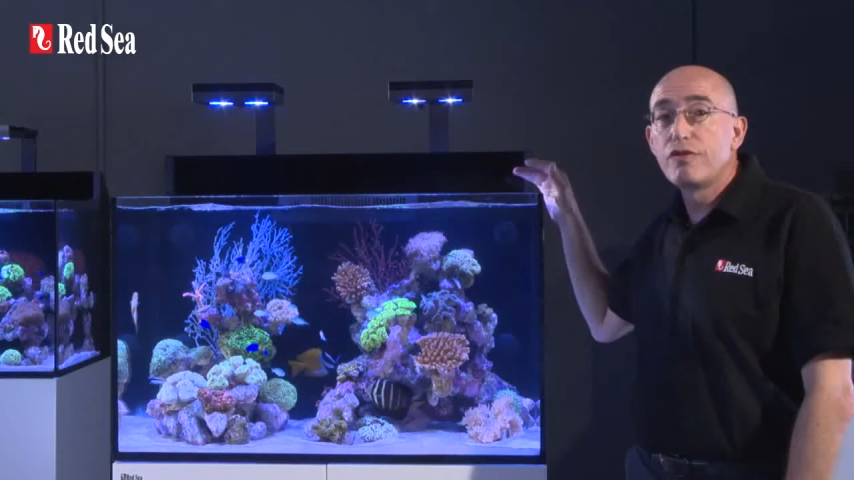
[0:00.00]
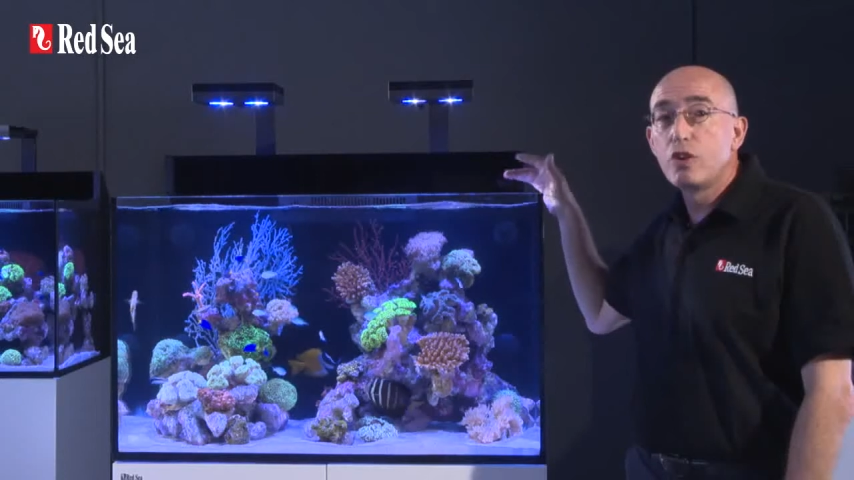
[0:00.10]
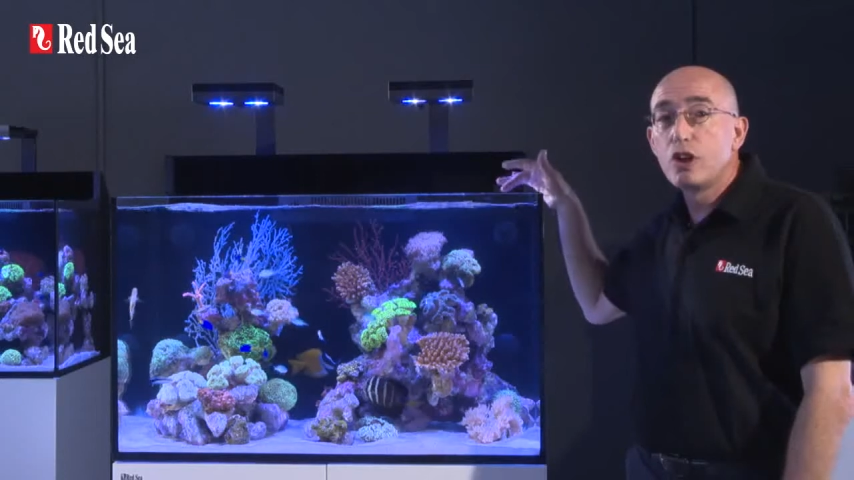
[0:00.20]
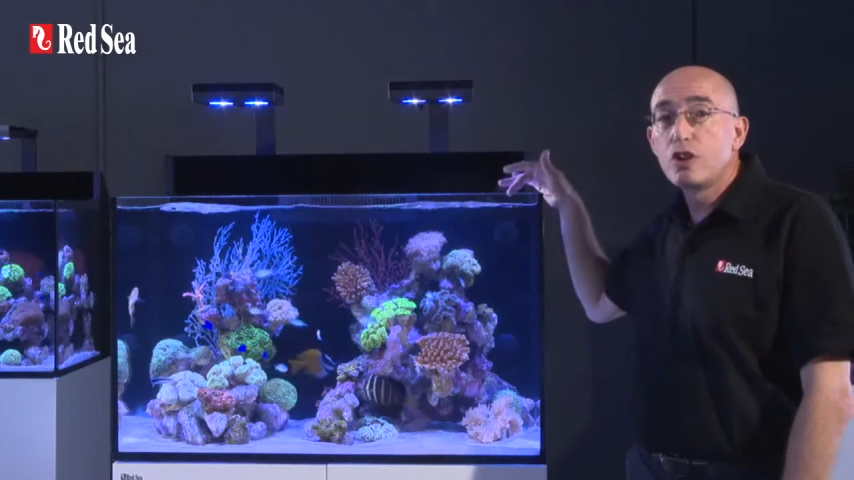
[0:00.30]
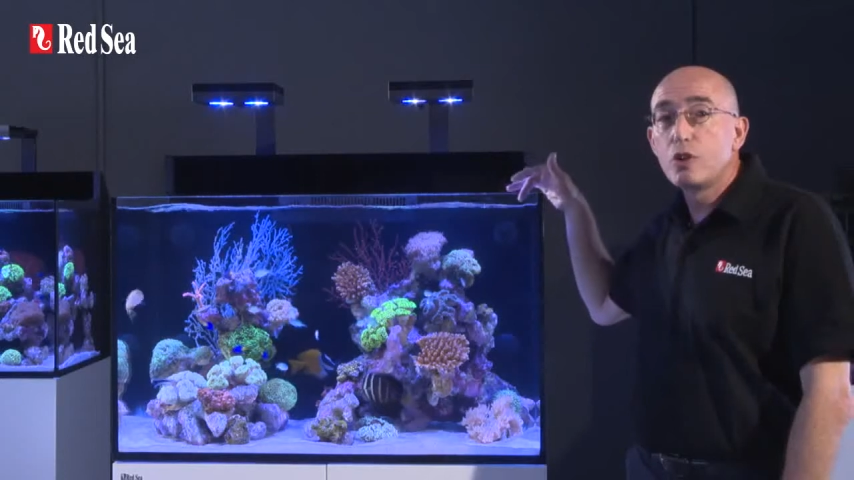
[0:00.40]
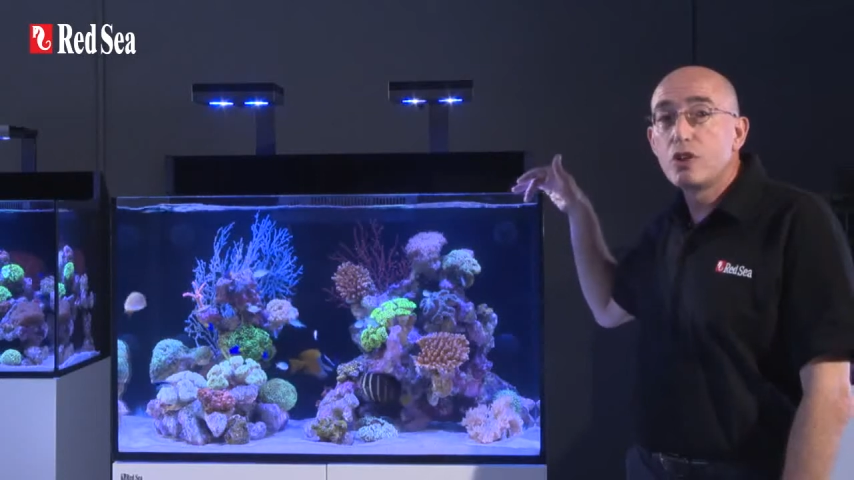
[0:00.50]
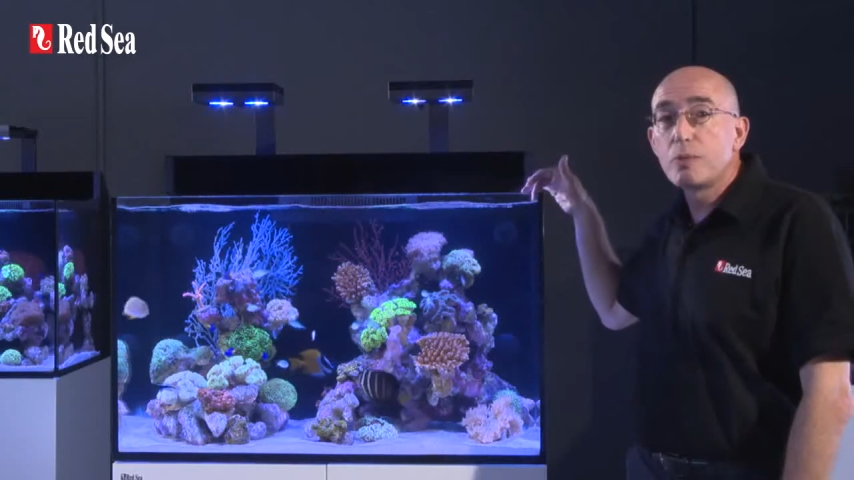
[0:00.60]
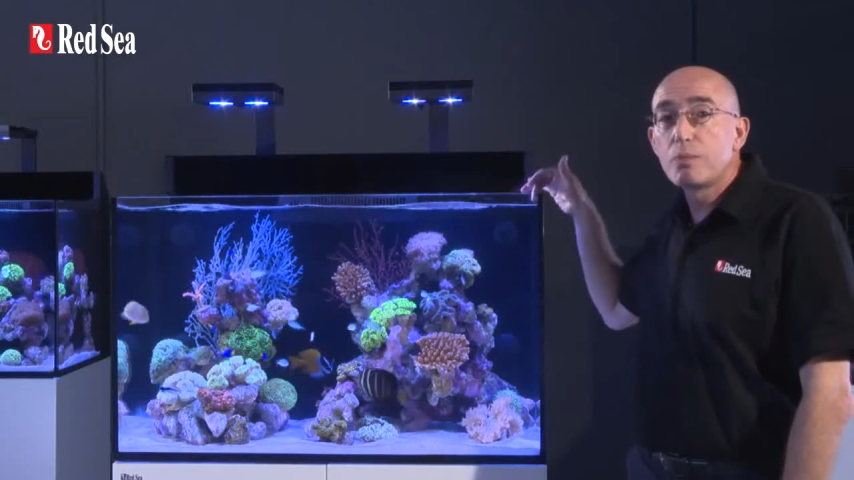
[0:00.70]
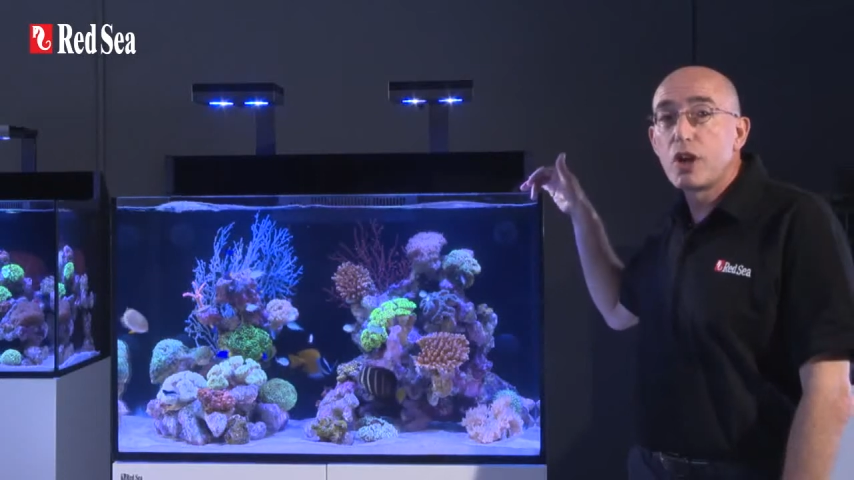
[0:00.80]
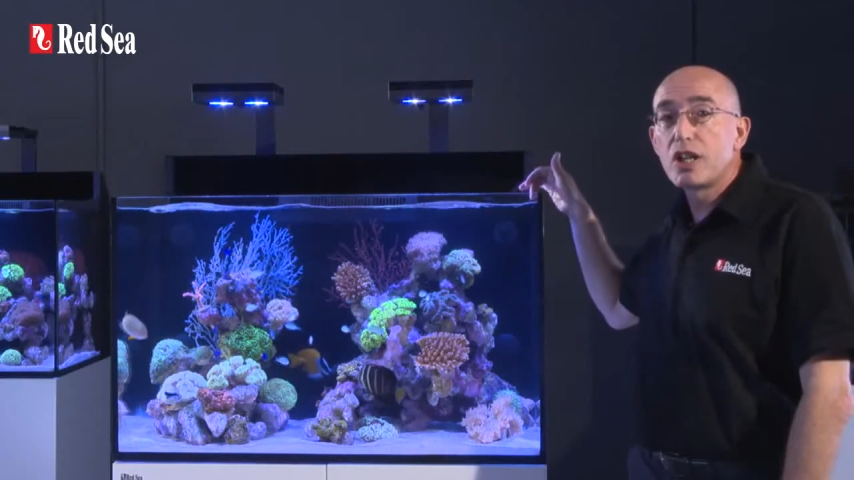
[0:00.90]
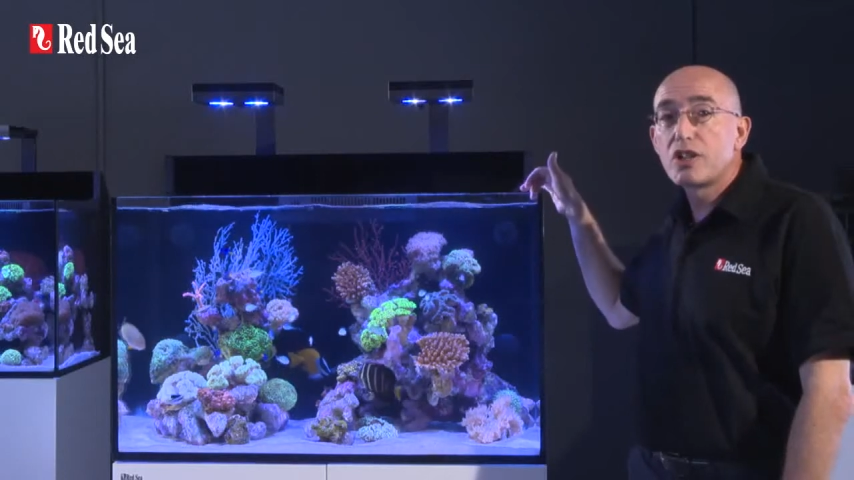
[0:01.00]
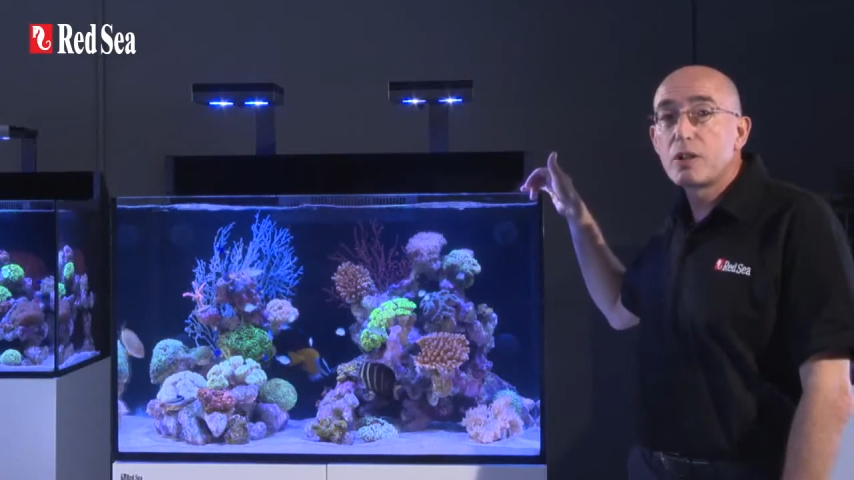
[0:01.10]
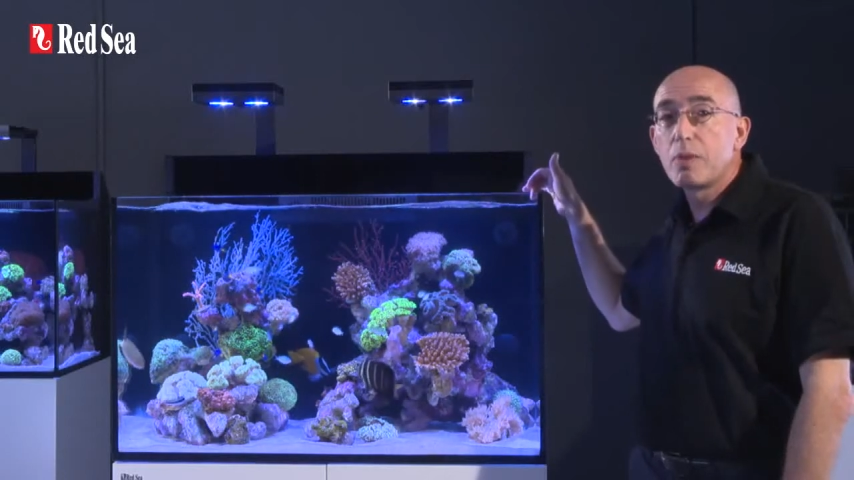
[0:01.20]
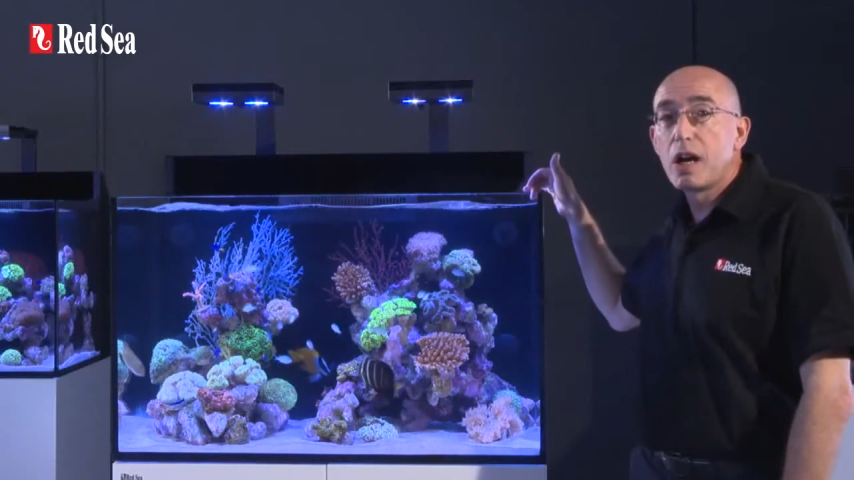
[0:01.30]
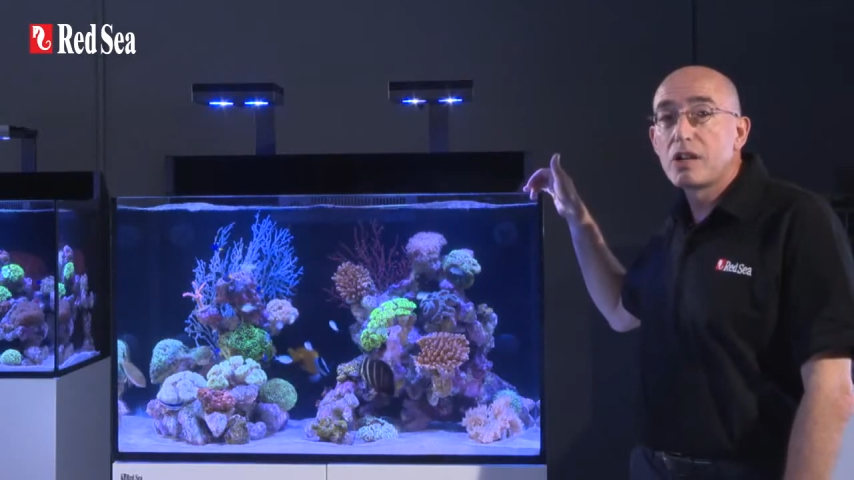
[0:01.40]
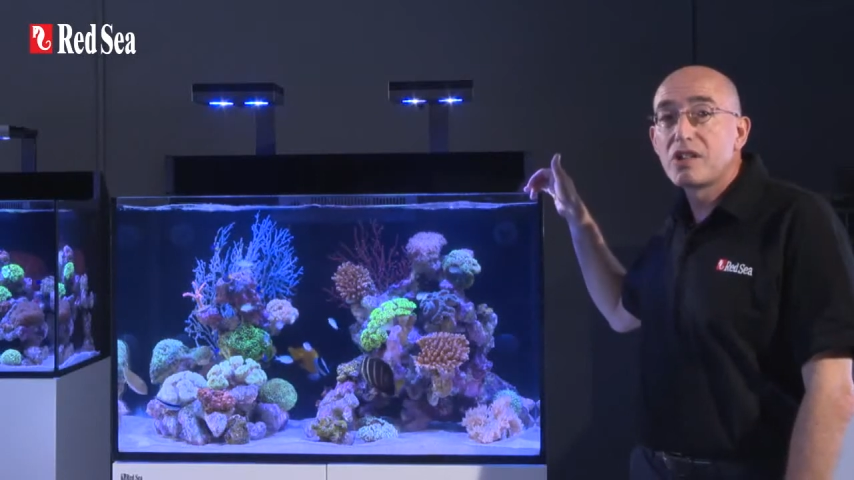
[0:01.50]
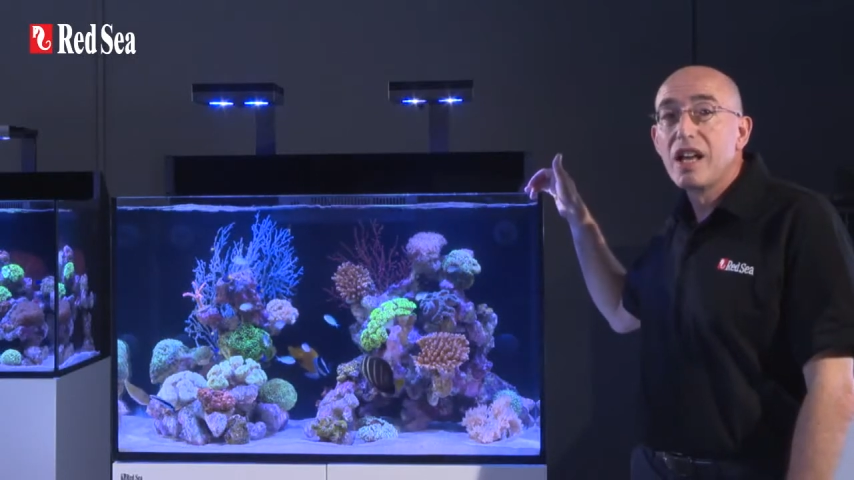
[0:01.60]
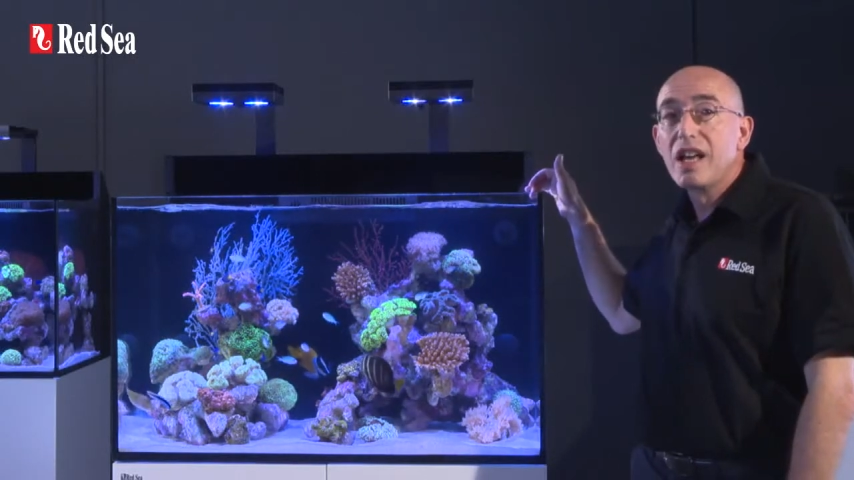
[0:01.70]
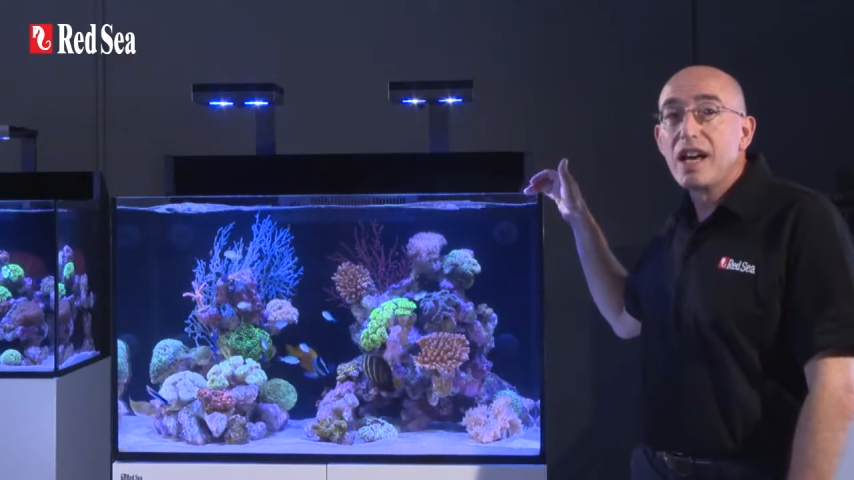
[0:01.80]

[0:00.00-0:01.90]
Void using bracing bars